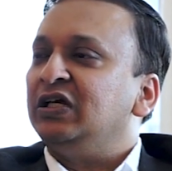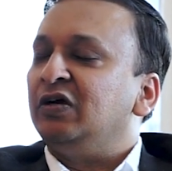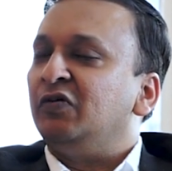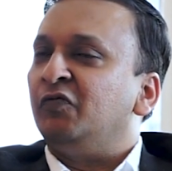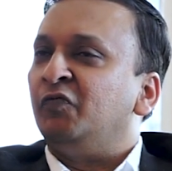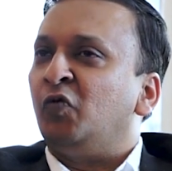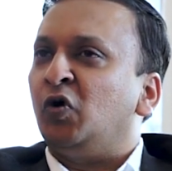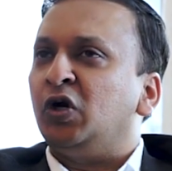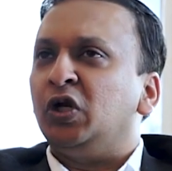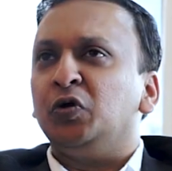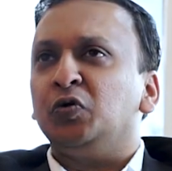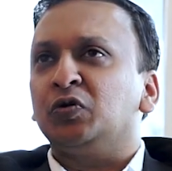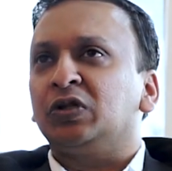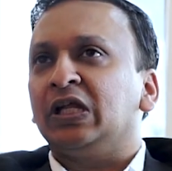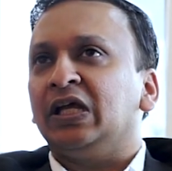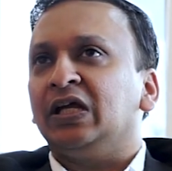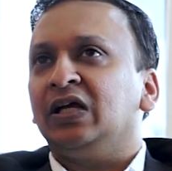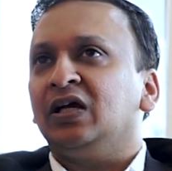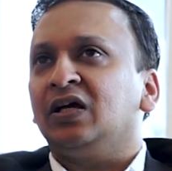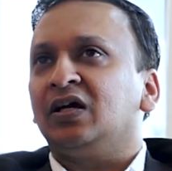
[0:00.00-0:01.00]
What do you
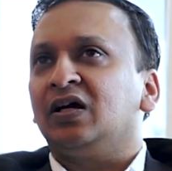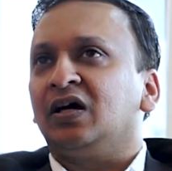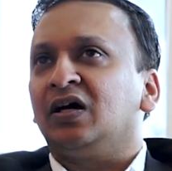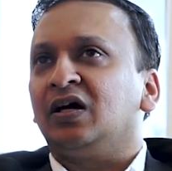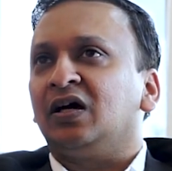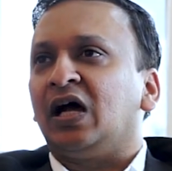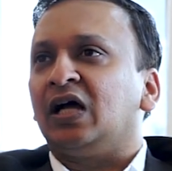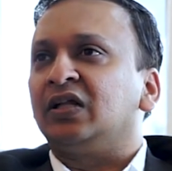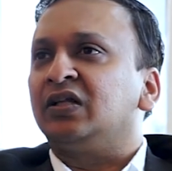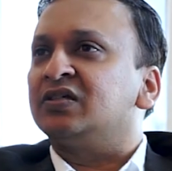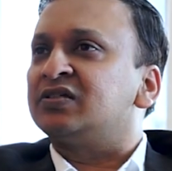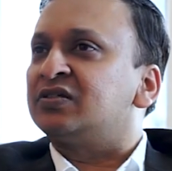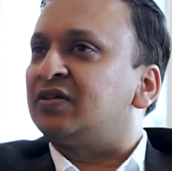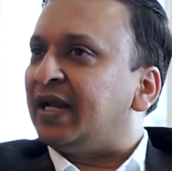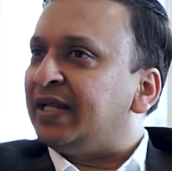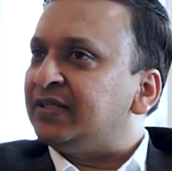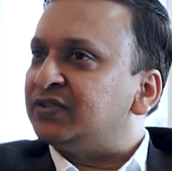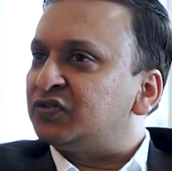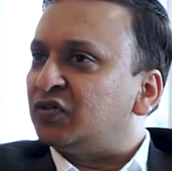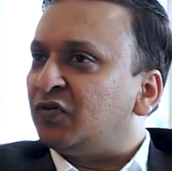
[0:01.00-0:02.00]
think are the
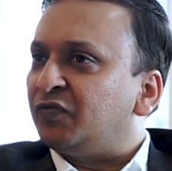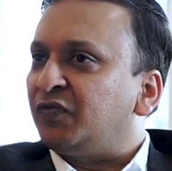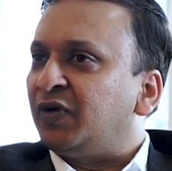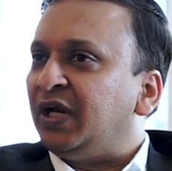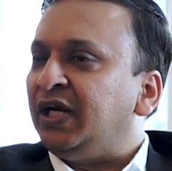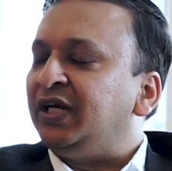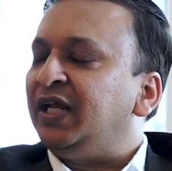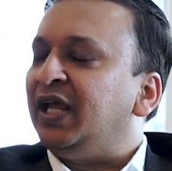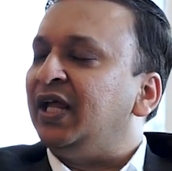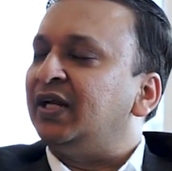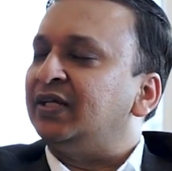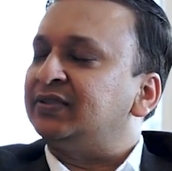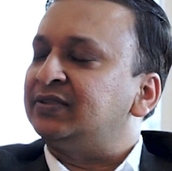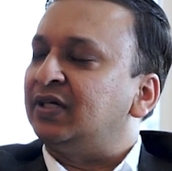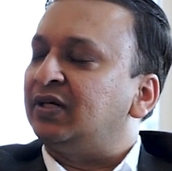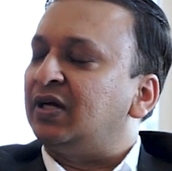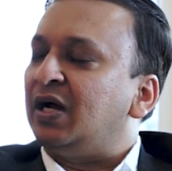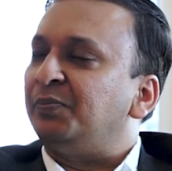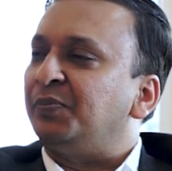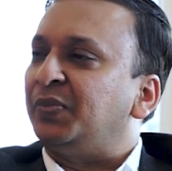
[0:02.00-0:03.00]
strengths of RateGain as a
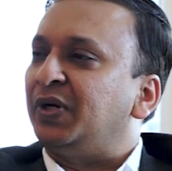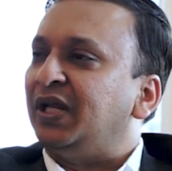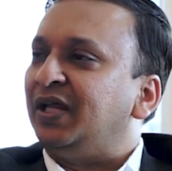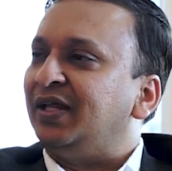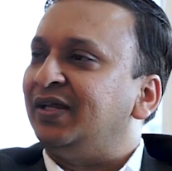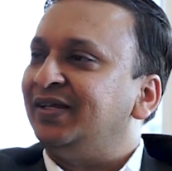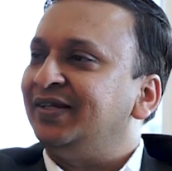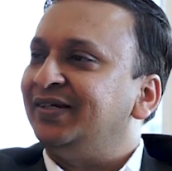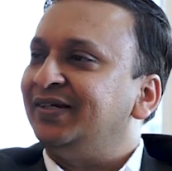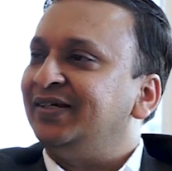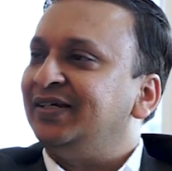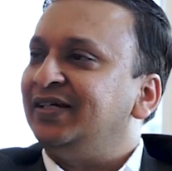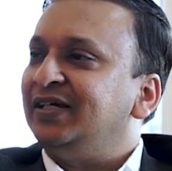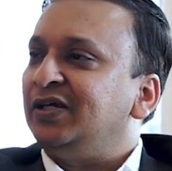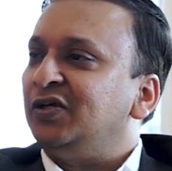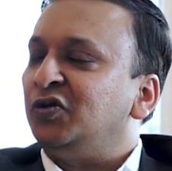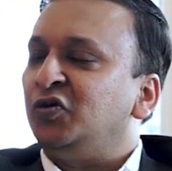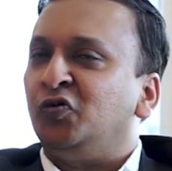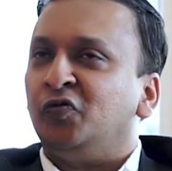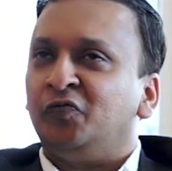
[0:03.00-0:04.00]
company?
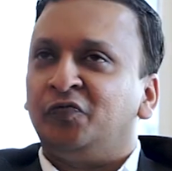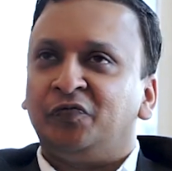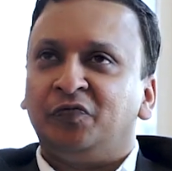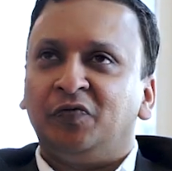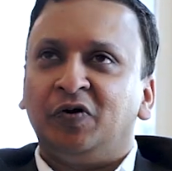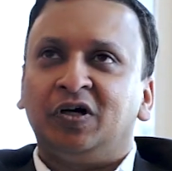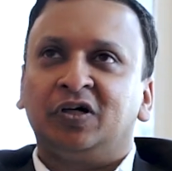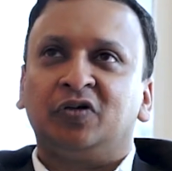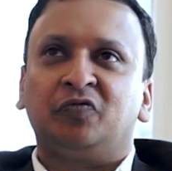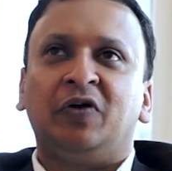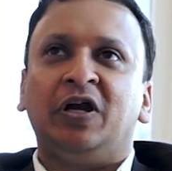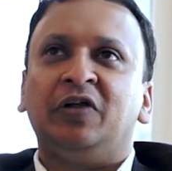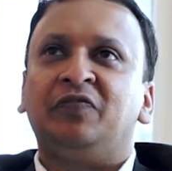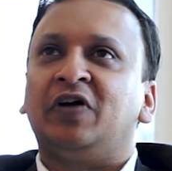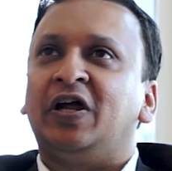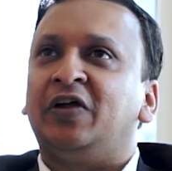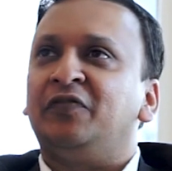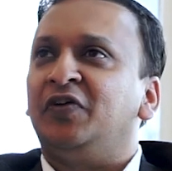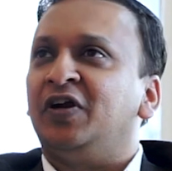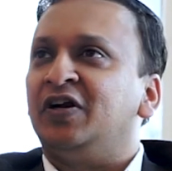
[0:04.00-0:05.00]
You've worked
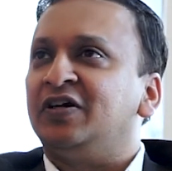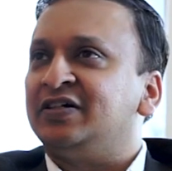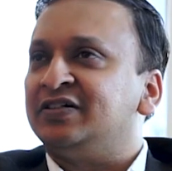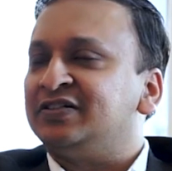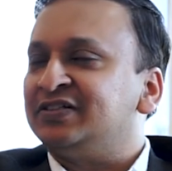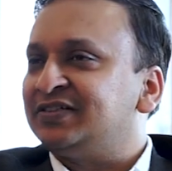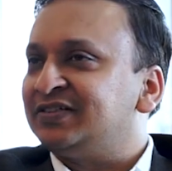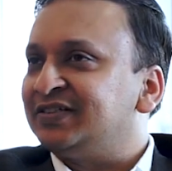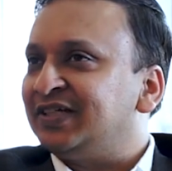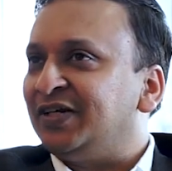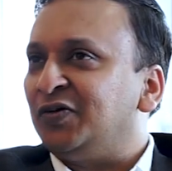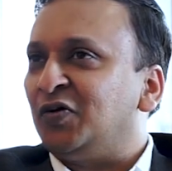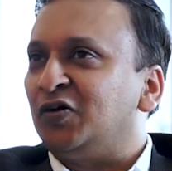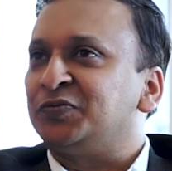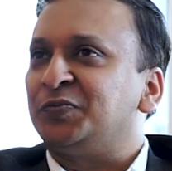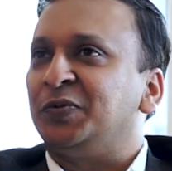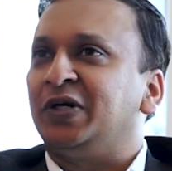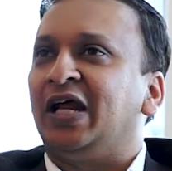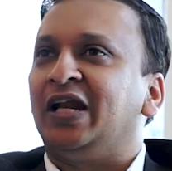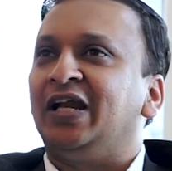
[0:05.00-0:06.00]
25 years in
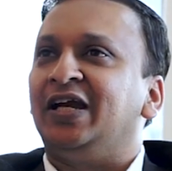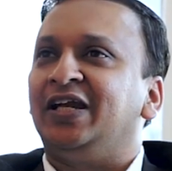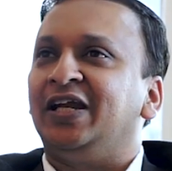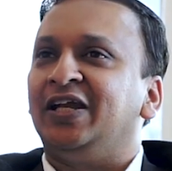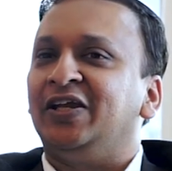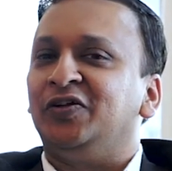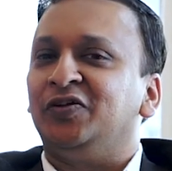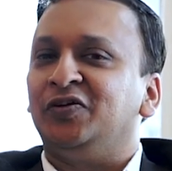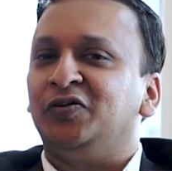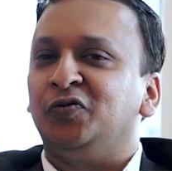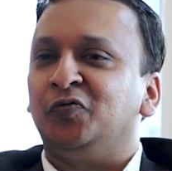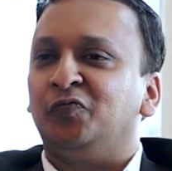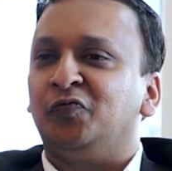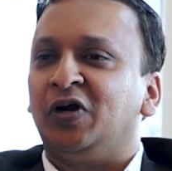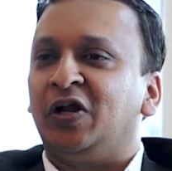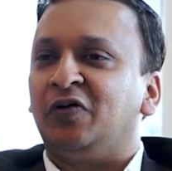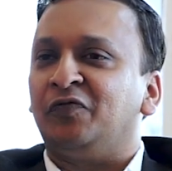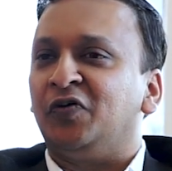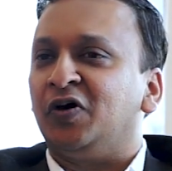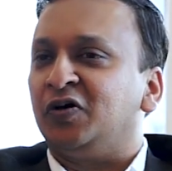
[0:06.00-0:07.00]
hospitality, you would
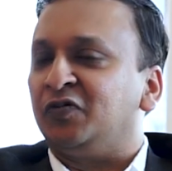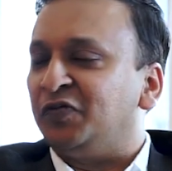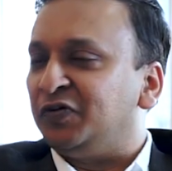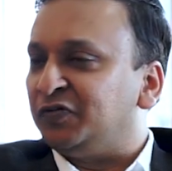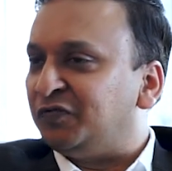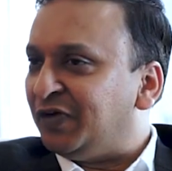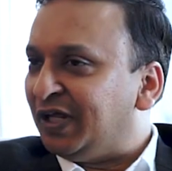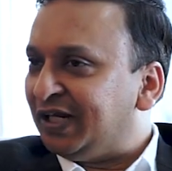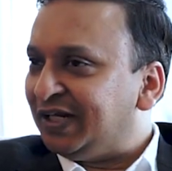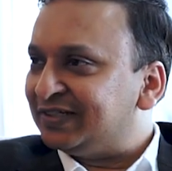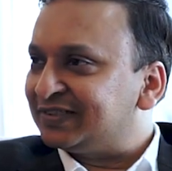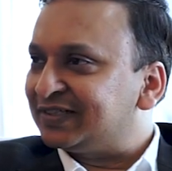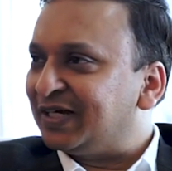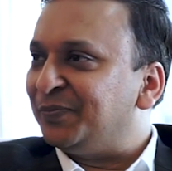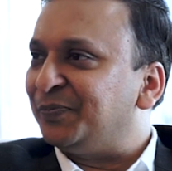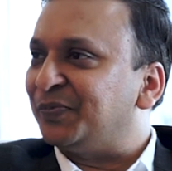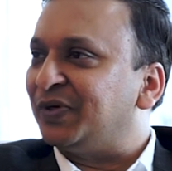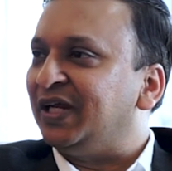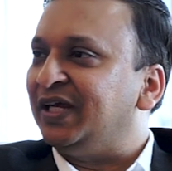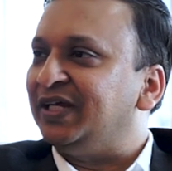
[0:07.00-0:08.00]
have worked with various
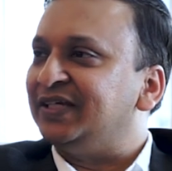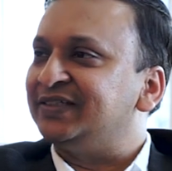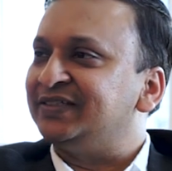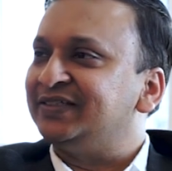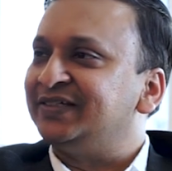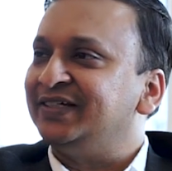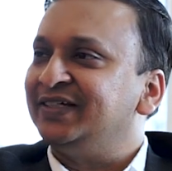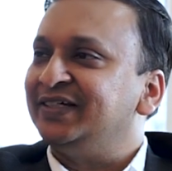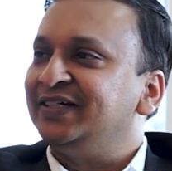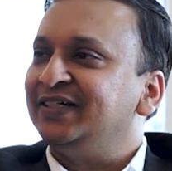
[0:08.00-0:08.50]
companies.